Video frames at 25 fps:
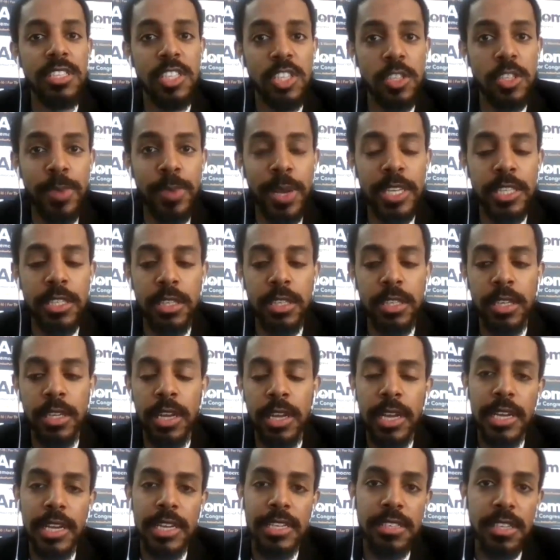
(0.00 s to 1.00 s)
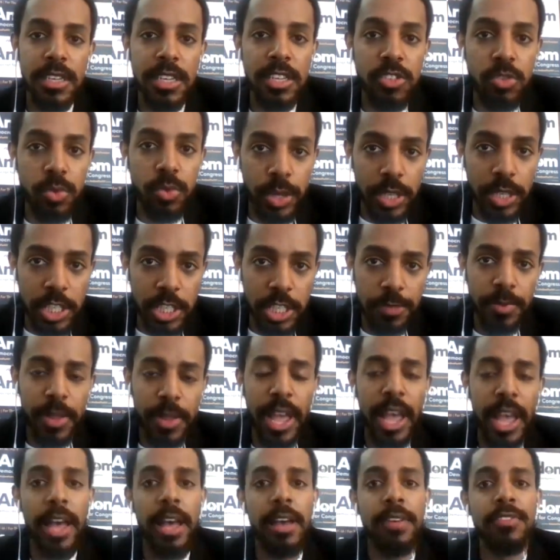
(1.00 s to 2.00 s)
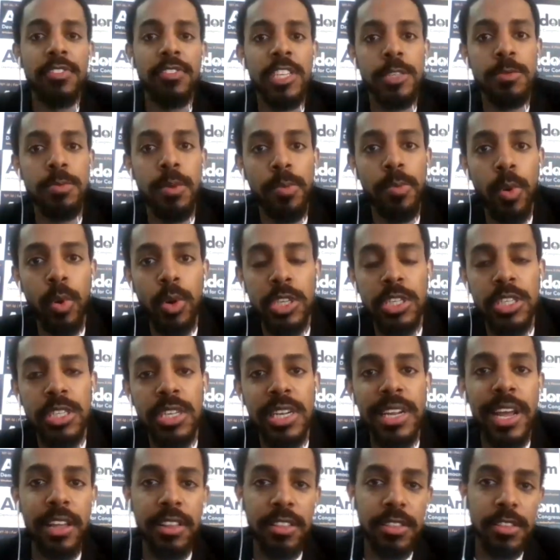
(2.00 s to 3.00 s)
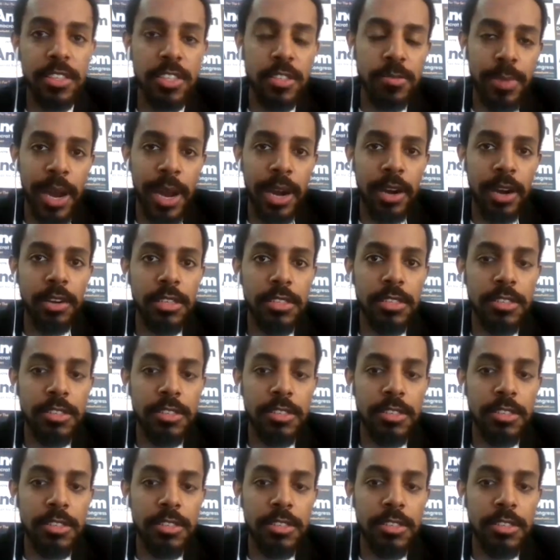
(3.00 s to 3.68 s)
especially cities which have disproportionate health disparities.